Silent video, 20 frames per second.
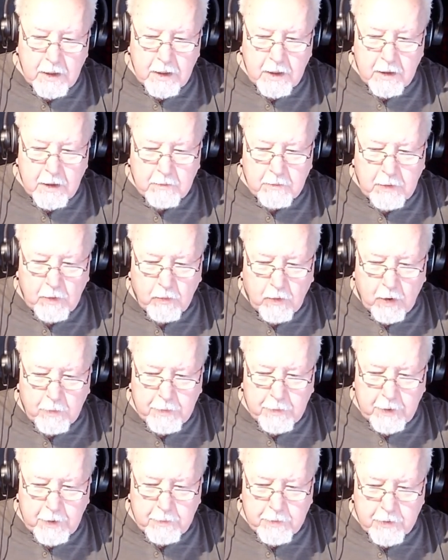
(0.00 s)
my
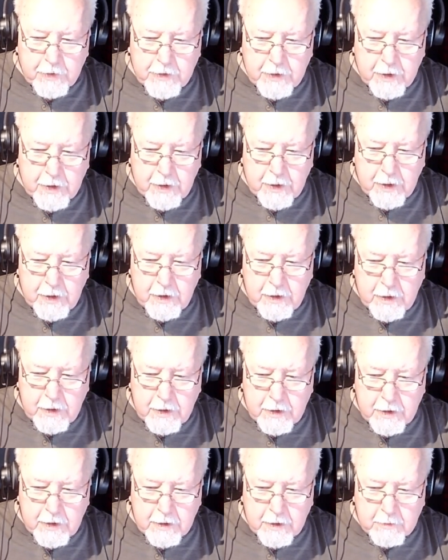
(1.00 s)
wallpaper today.
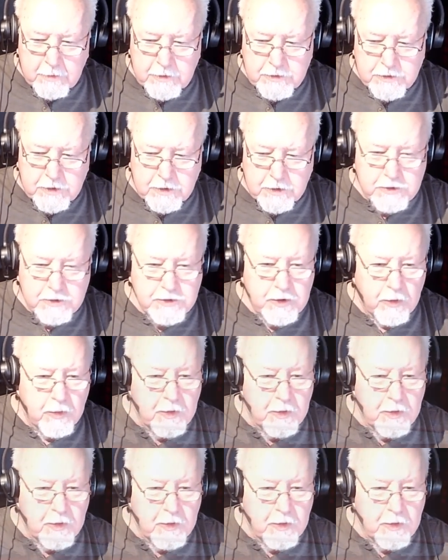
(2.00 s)
I'm just going to show it